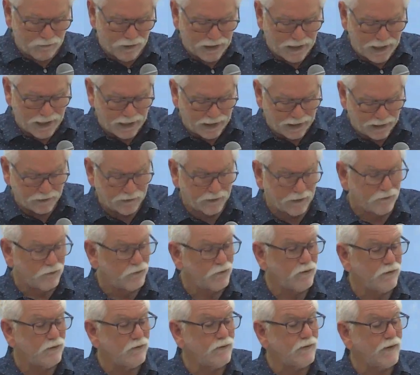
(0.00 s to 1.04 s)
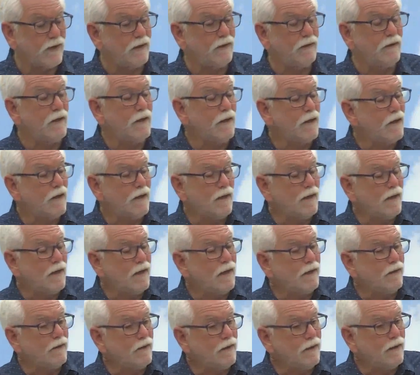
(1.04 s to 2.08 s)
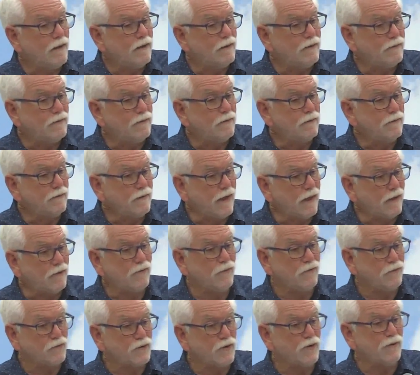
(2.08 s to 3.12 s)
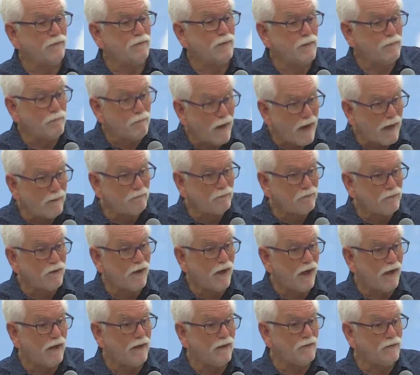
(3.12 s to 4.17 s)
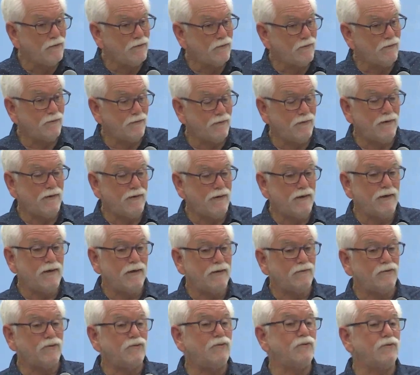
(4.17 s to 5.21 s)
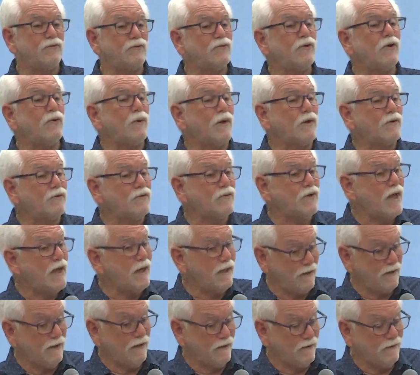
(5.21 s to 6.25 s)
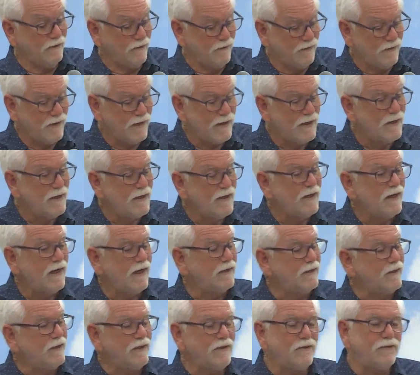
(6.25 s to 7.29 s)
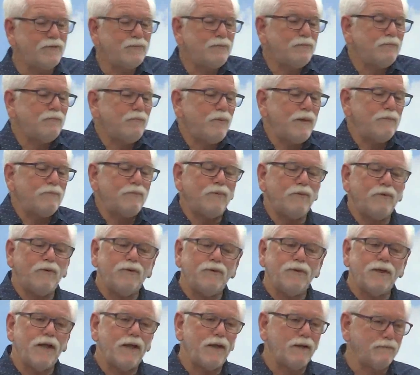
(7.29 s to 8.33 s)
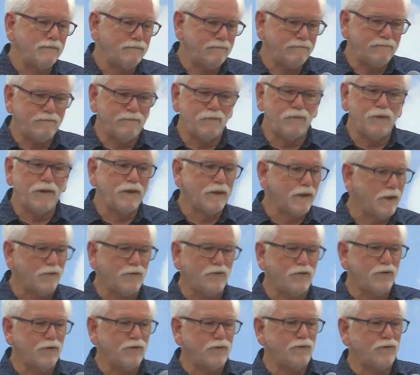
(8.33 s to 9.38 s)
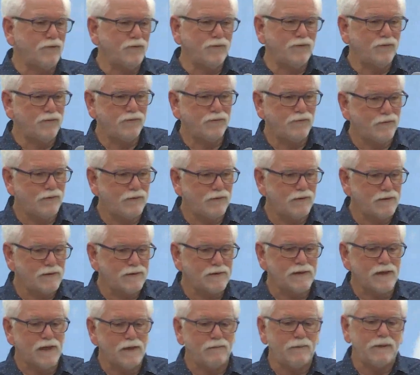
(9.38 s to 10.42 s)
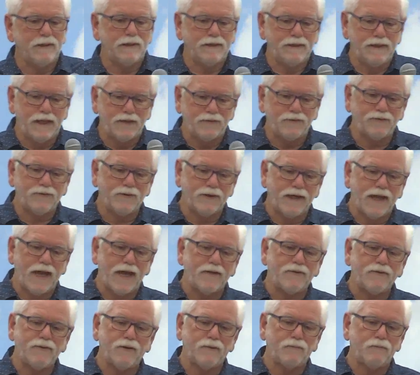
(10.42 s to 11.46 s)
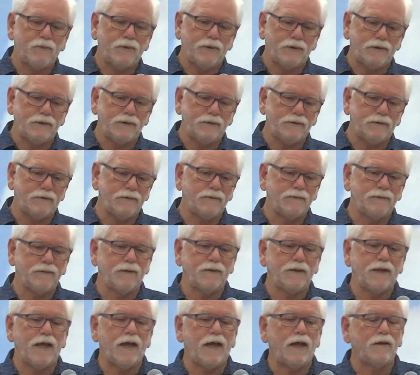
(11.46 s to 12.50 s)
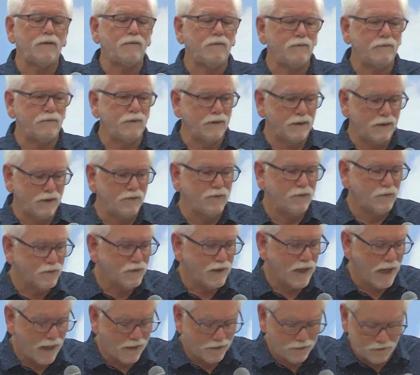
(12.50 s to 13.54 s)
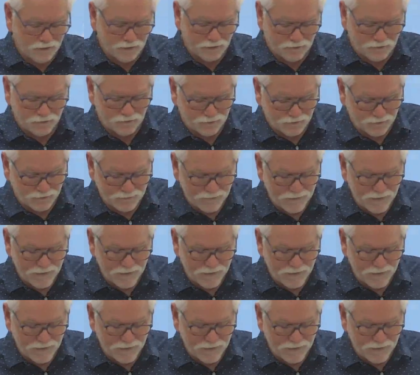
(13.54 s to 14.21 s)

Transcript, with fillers: my hand and she said, Daniel's going to be baptized. She was so excited. And these people are not religious. I mean, yes, they're Catholic, but they're not religious Catholics.